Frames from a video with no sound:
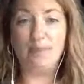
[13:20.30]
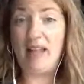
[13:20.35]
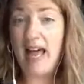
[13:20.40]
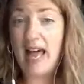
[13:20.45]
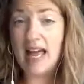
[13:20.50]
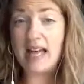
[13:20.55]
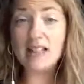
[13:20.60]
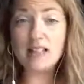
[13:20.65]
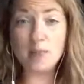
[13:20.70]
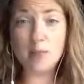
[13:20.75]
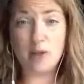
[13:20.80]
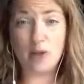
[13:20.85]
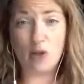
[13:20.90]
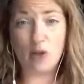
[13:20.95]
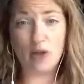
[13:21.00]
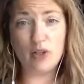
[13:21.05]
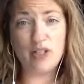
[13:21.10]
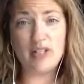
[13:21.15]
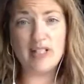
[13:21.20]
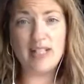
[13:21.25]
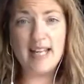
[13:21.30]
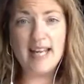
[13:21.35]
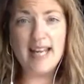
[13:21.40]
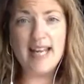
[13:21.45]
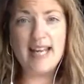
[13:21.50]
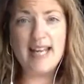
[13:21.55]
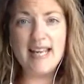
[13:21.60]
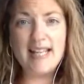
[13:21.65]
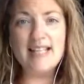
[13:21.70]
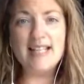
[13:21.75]
and beyond
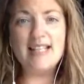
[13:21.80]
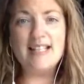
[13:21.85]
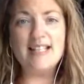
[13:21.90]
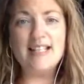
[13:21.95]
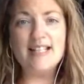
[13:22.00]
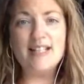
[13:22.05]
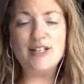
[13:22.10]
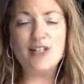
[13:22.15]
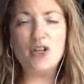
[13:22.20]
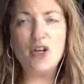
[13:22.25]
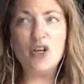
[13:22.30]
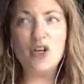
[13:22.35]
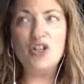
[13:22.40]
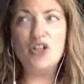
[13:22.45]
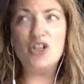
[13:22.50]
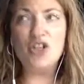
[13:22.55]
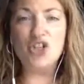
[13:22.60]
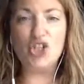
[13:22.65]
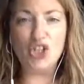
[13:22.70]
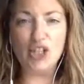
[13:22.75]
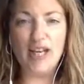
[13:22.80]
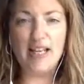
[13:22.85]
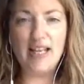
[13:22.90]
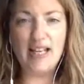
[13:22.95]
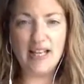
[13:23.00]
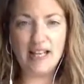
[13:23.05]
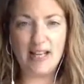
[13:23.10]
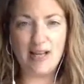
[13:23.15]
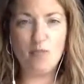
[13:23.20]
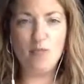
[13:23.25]
is the
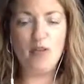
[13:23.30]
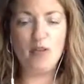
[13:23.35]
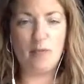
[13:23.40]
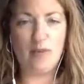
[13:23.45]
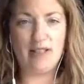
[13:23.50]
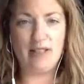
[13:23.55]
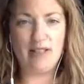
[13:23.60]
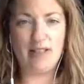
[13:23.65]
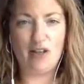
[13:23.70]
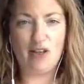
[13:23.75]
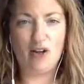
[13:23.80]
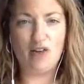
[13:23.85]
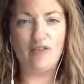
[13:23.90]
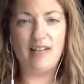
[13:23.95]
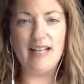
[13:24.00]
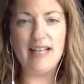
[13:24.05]
checking in with myself.